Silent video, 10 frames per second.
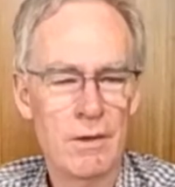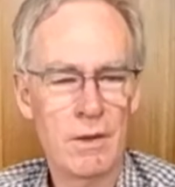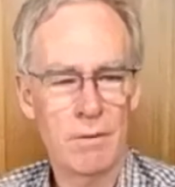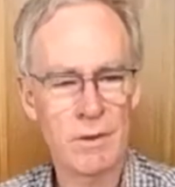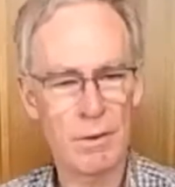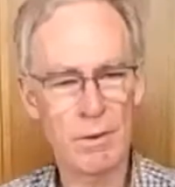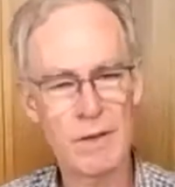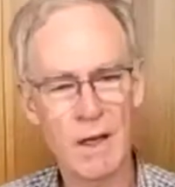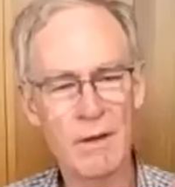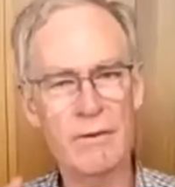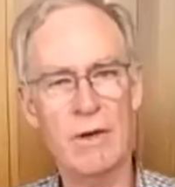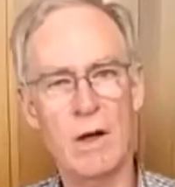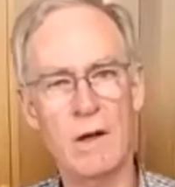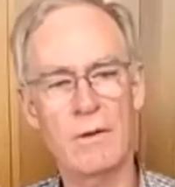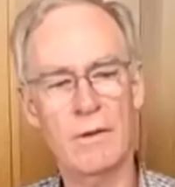To retain its
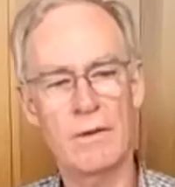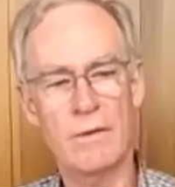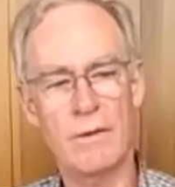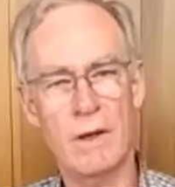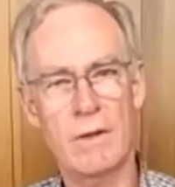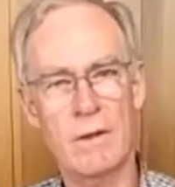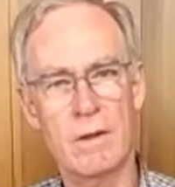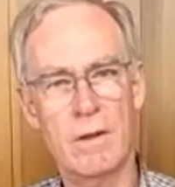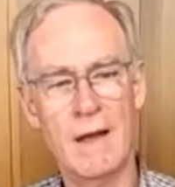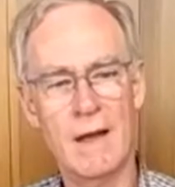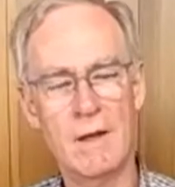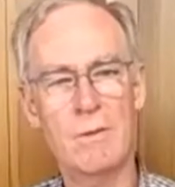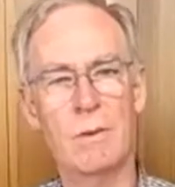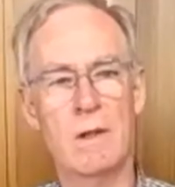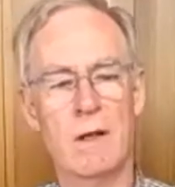tightness and structure and age
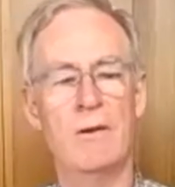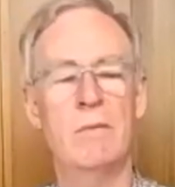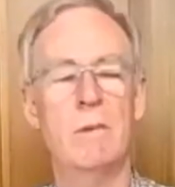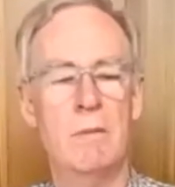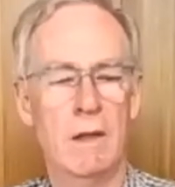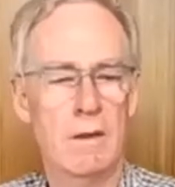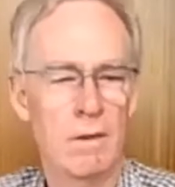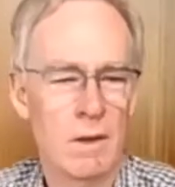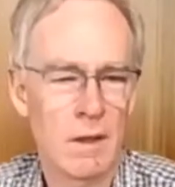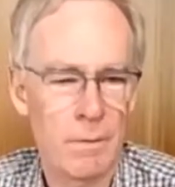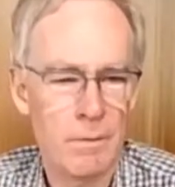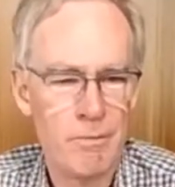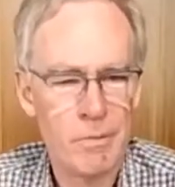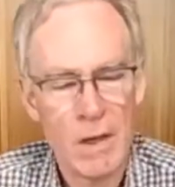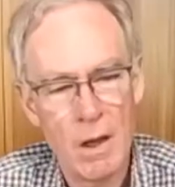well, it has to be picked early.
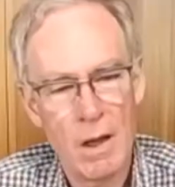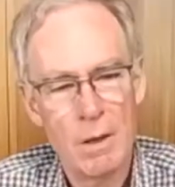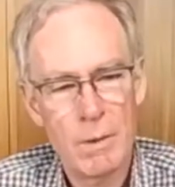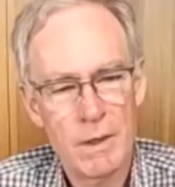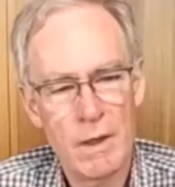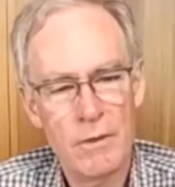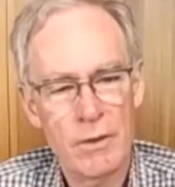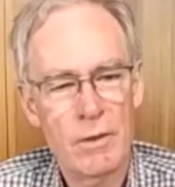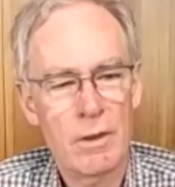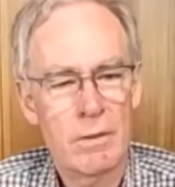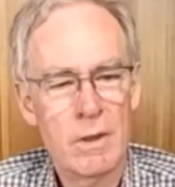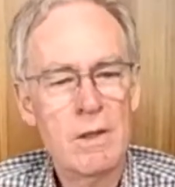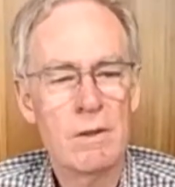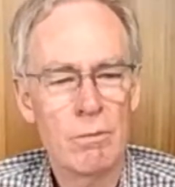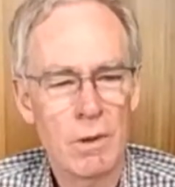But the historic
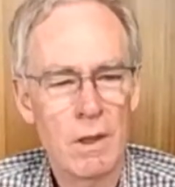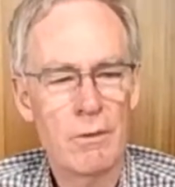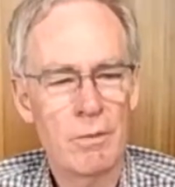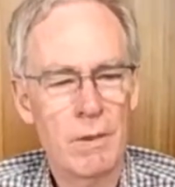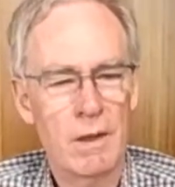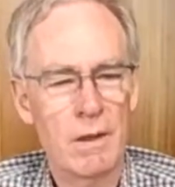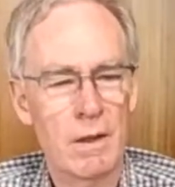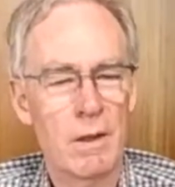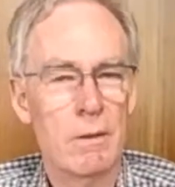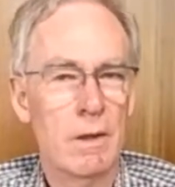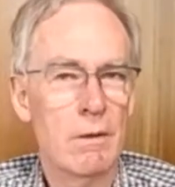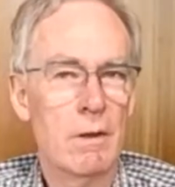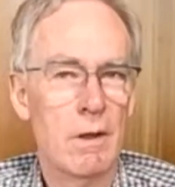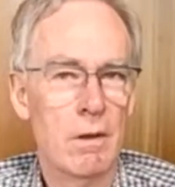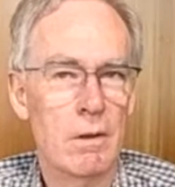region why it was picked at low
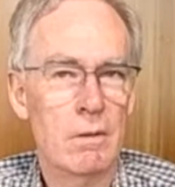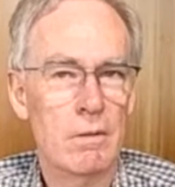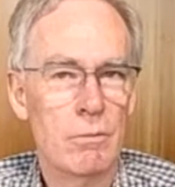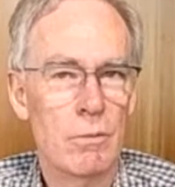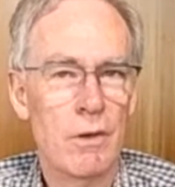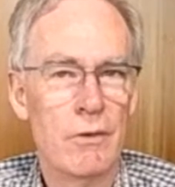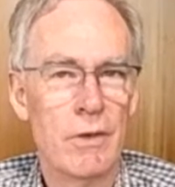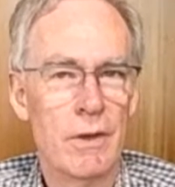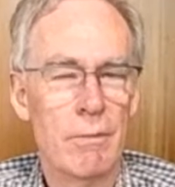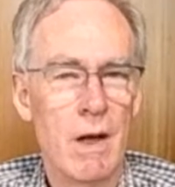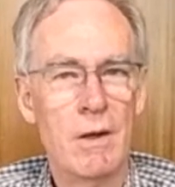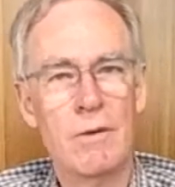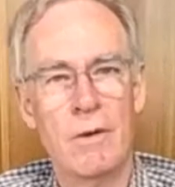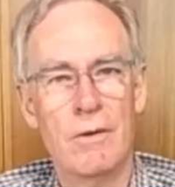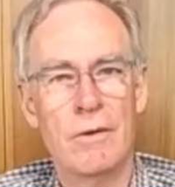alcohol was that the
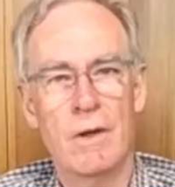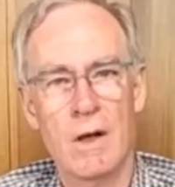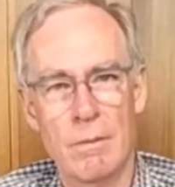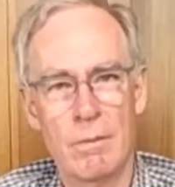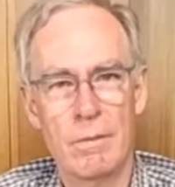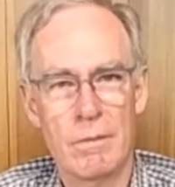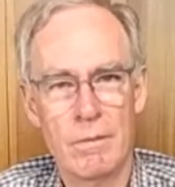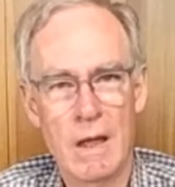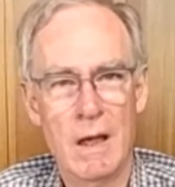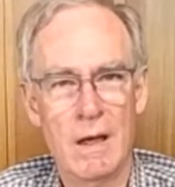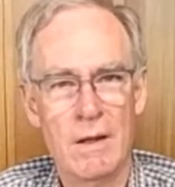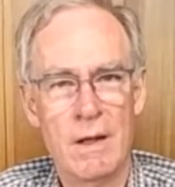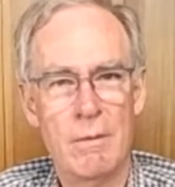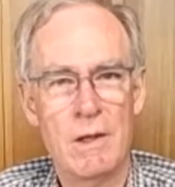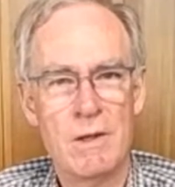rains used to come and
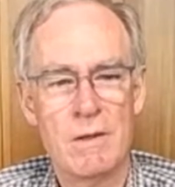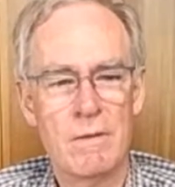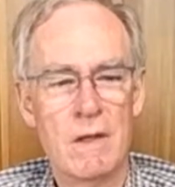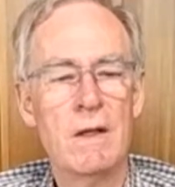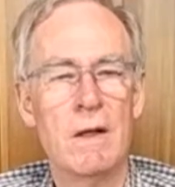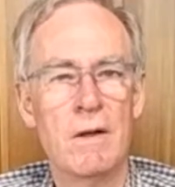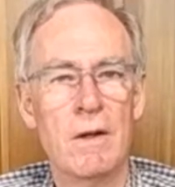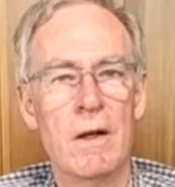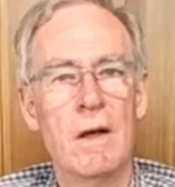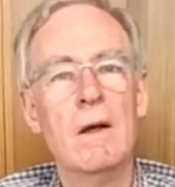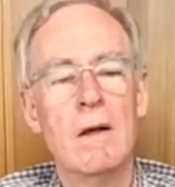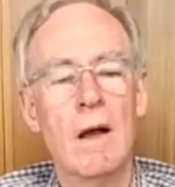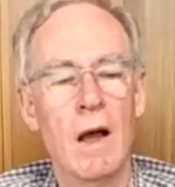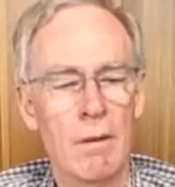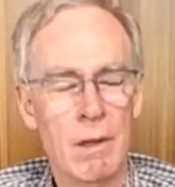damage the vintage.
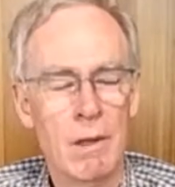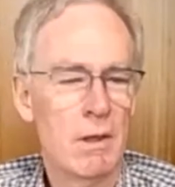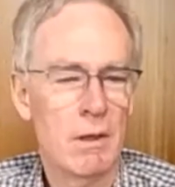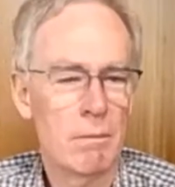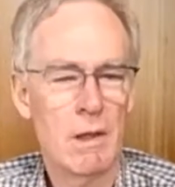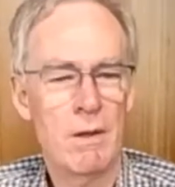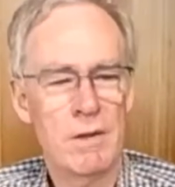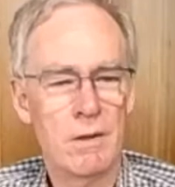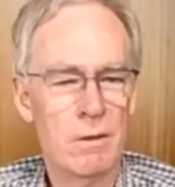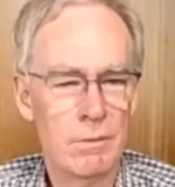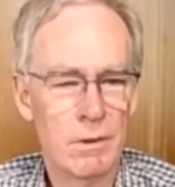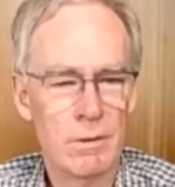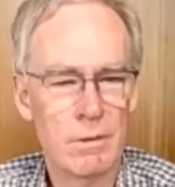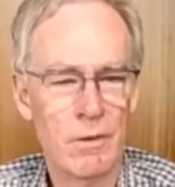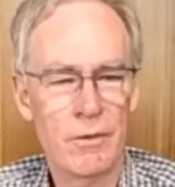And people like Murray Tyrrell would
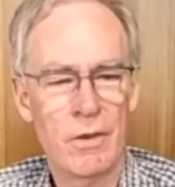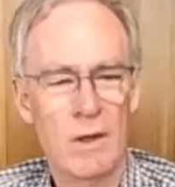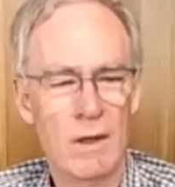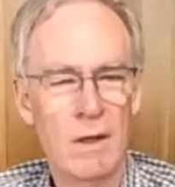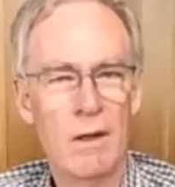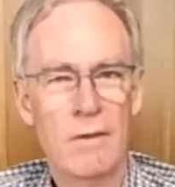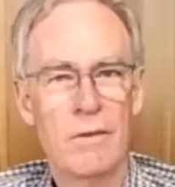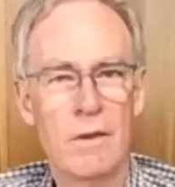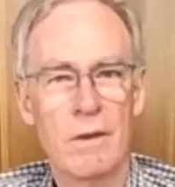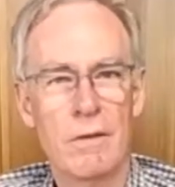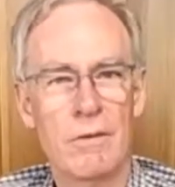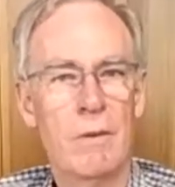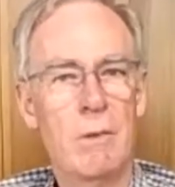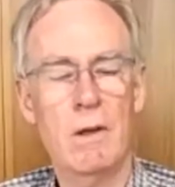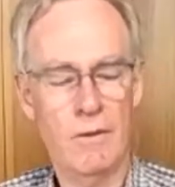always say, oh yes,
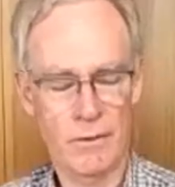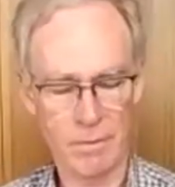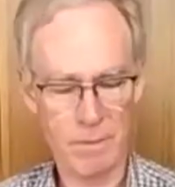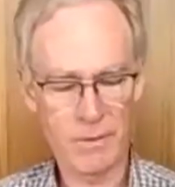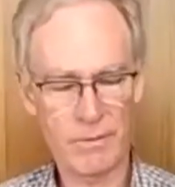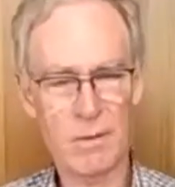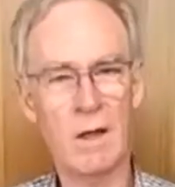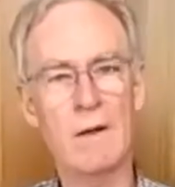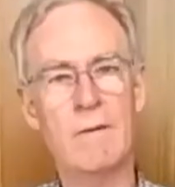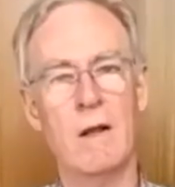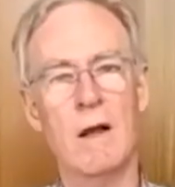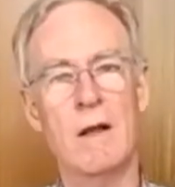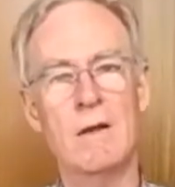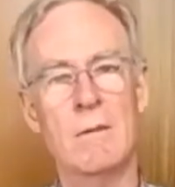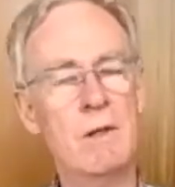Semillon is the best variety for the
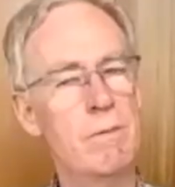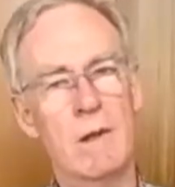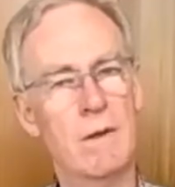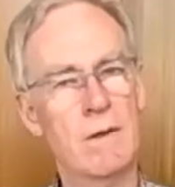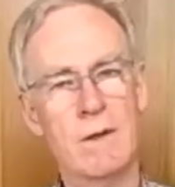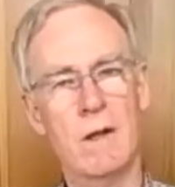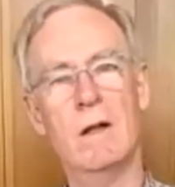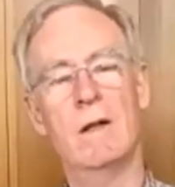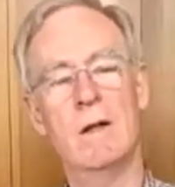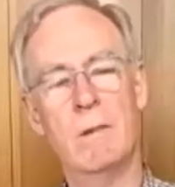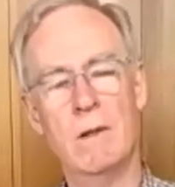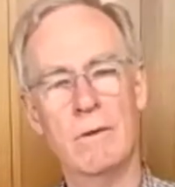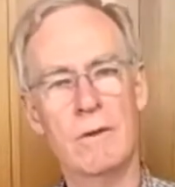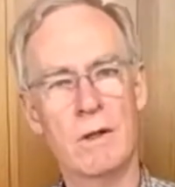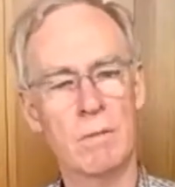Hunter, much better than Chardonnay
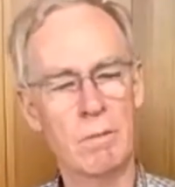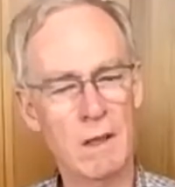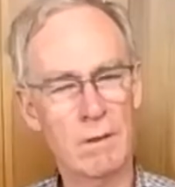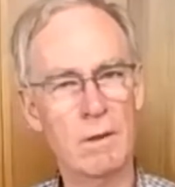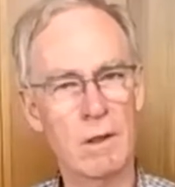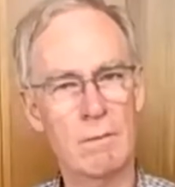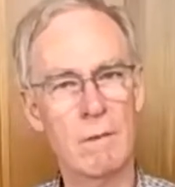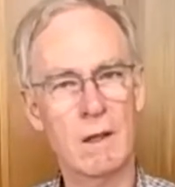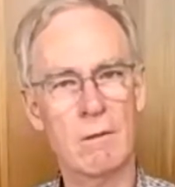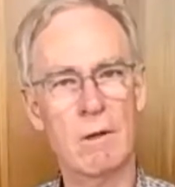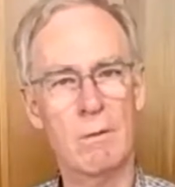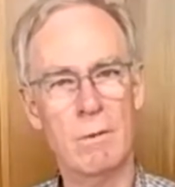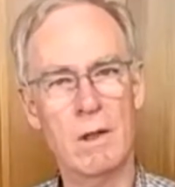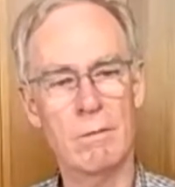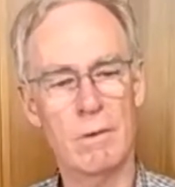because you can pick it early and make great
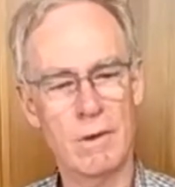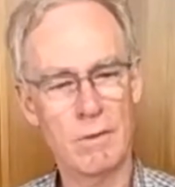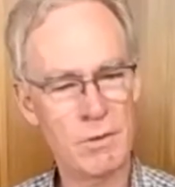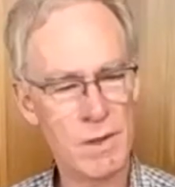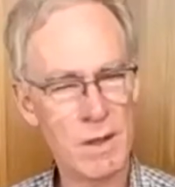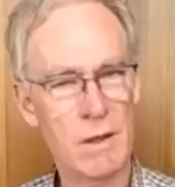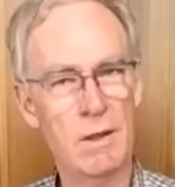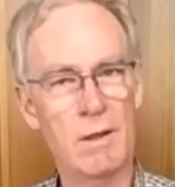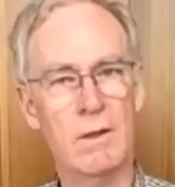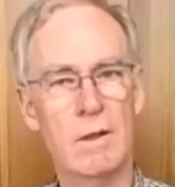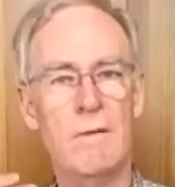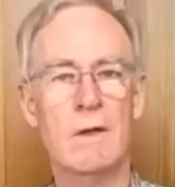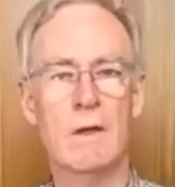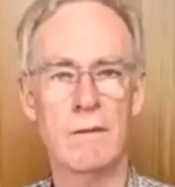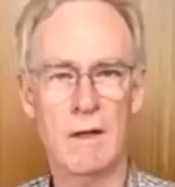wine. With Chardonnay, you have to
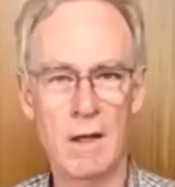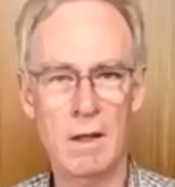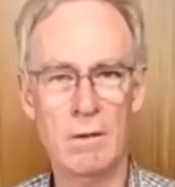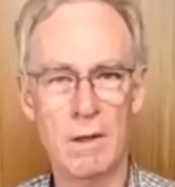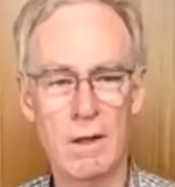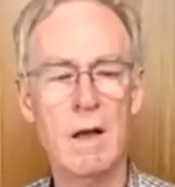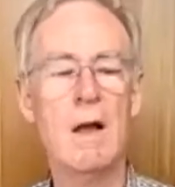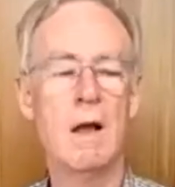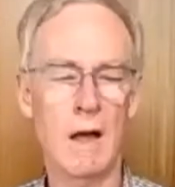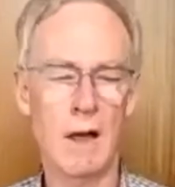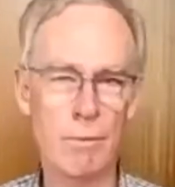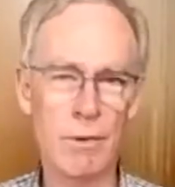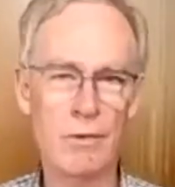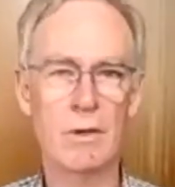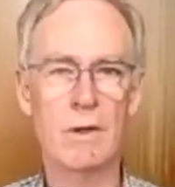leave it out longer and
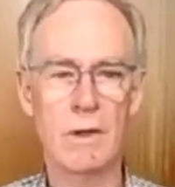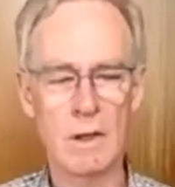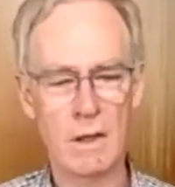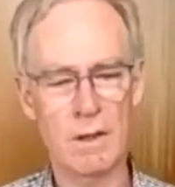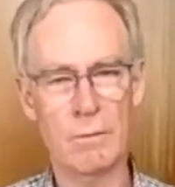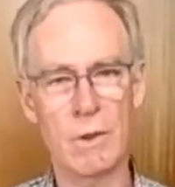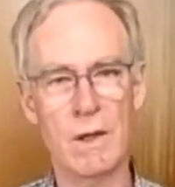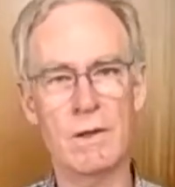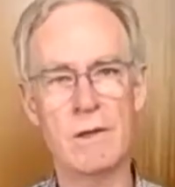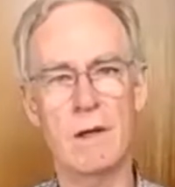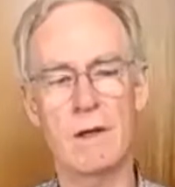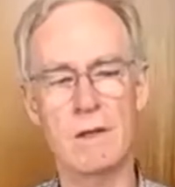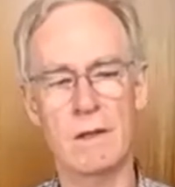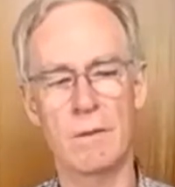risk the weather changing.